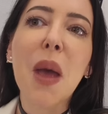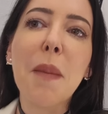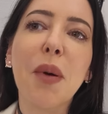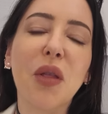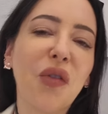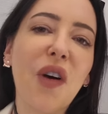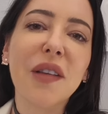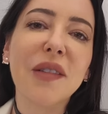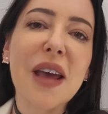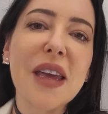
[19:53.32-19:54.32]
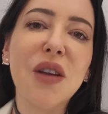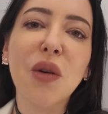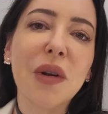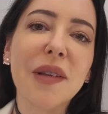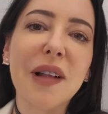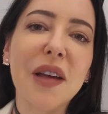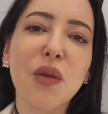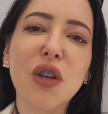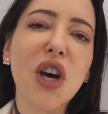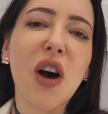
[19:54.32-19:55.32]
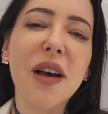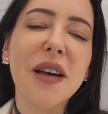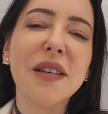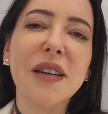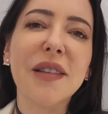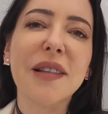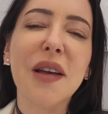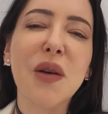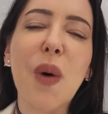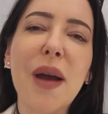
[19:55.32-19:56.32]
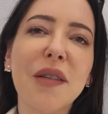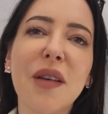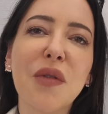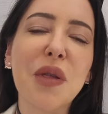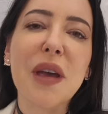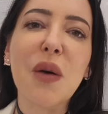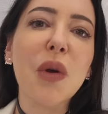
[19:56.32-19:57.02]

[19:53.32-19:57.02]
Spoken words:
But the first day, you know what it's like, you're tired and it's like, where is everything?